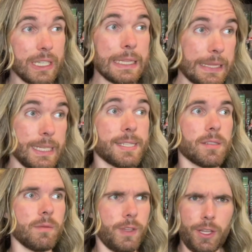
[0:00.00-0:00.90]
in
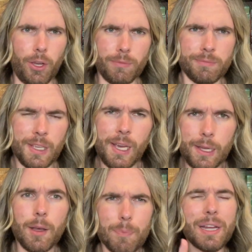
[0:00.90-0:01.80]
this video.
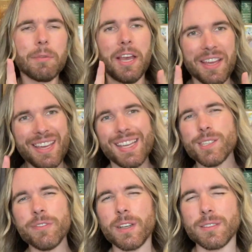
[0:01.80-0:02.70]
But here's
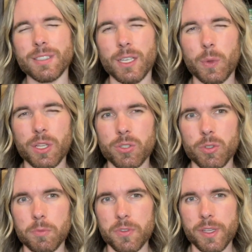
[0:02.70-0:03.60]
a fun thing we can do
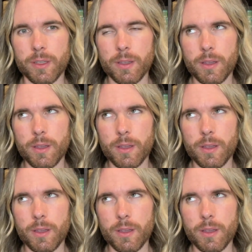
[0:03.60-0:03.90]
with music.